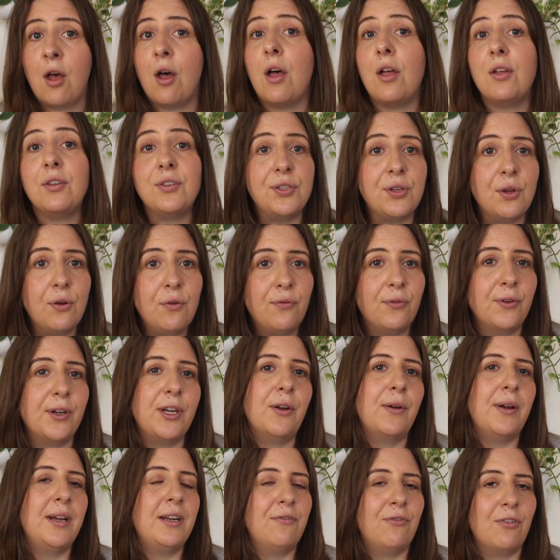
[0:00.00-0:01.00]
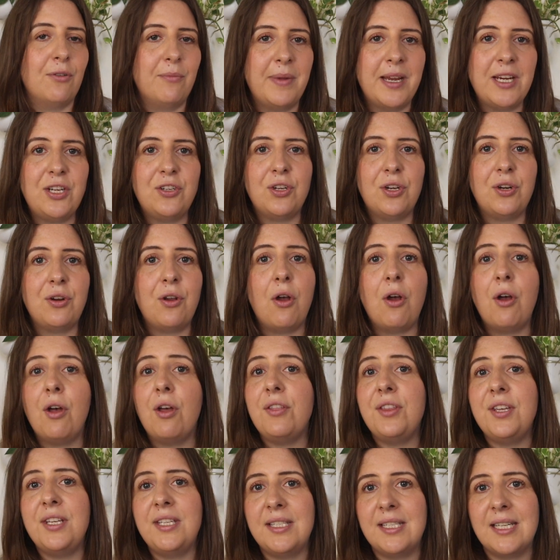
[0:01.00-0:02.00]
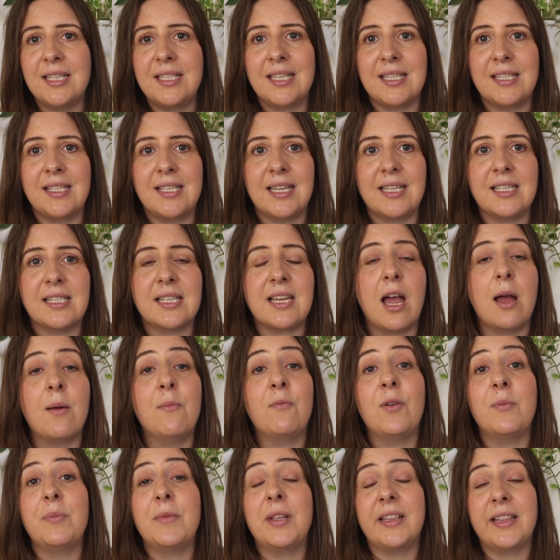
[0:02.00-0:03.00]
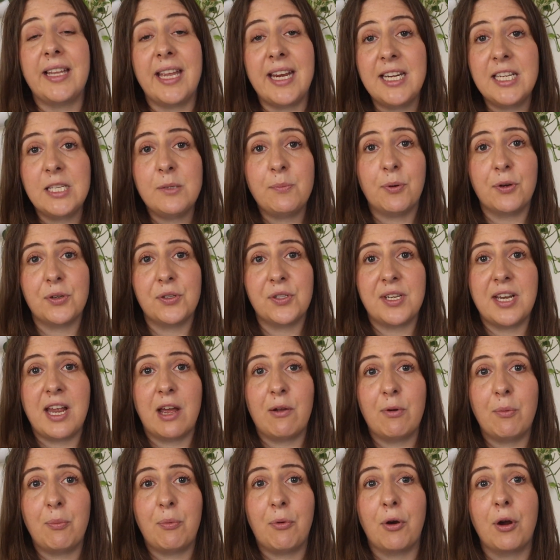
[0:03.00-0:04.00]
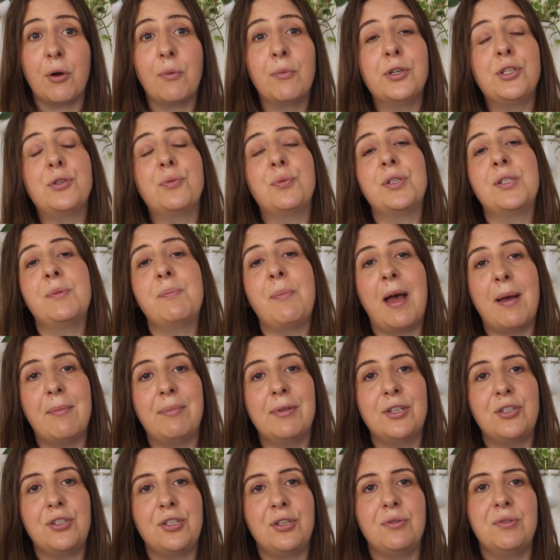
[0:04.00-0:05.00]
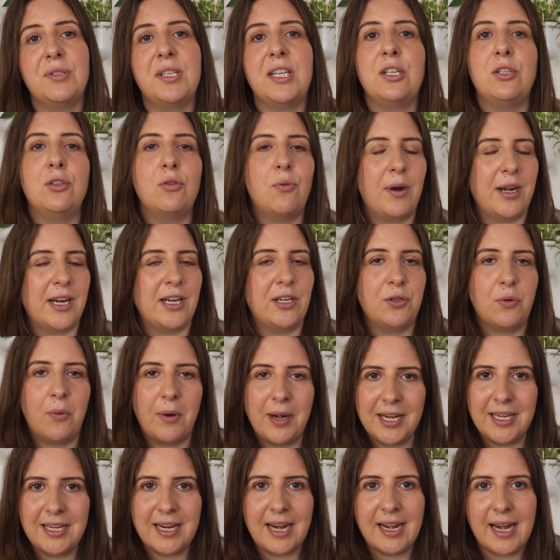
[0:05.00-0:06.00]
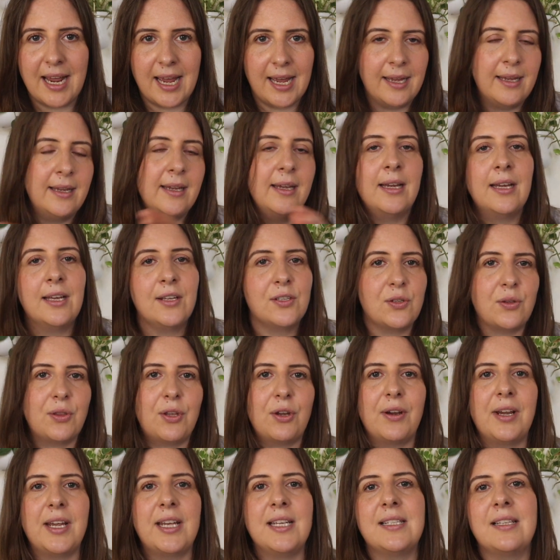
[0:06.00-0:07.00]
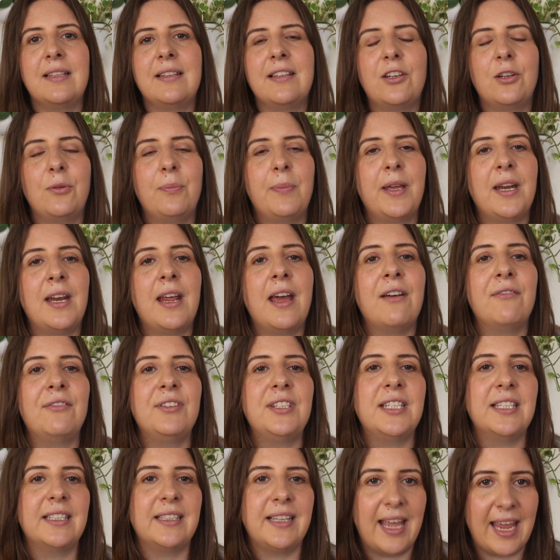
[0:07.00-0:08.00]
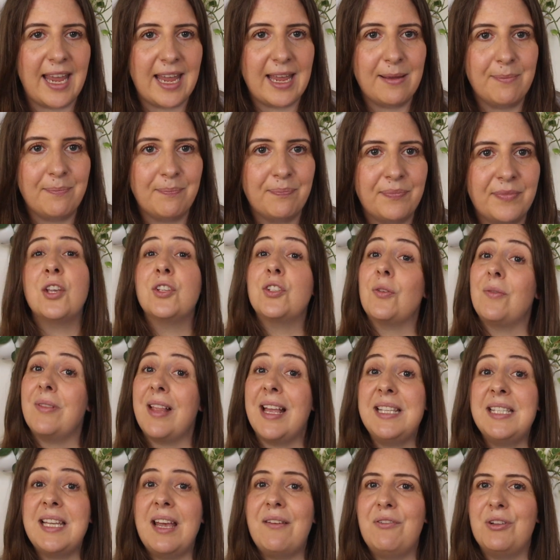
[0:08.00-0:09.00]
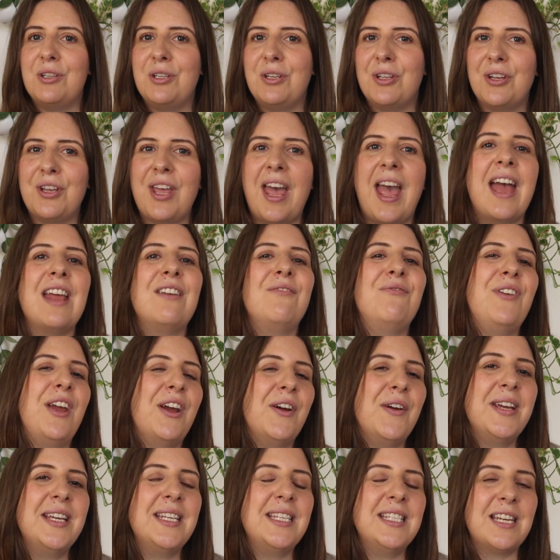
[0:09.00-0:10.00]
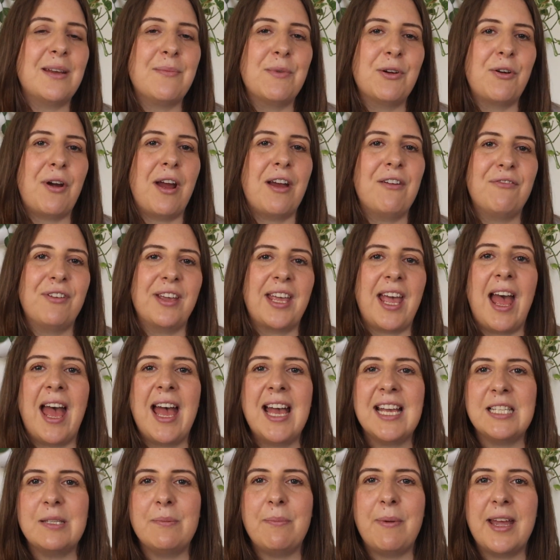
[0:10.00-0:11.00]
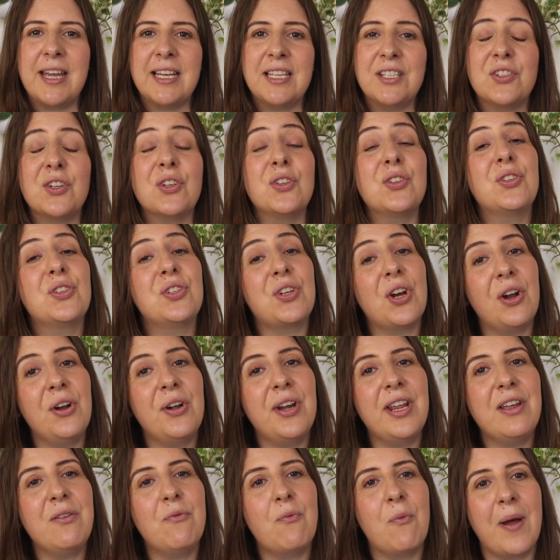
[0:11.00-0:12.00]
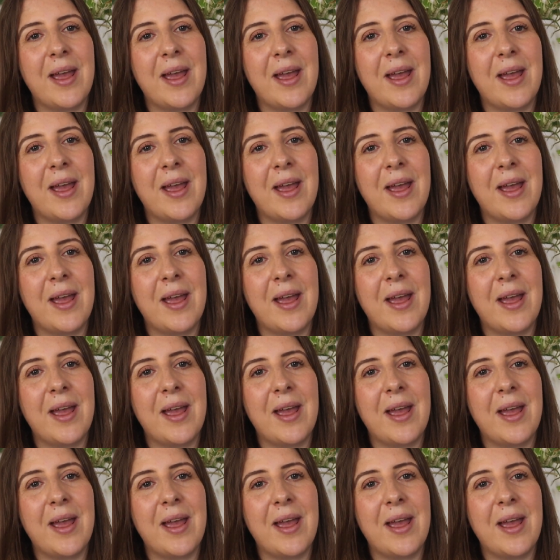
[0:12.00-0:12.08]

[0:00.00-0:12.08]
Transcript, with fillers: Also, for your information, all these statistics come from the latest personnel report, which was published using 2020 data, so there is a little bit of a delay. So let's have a look at various demographic aspects, starting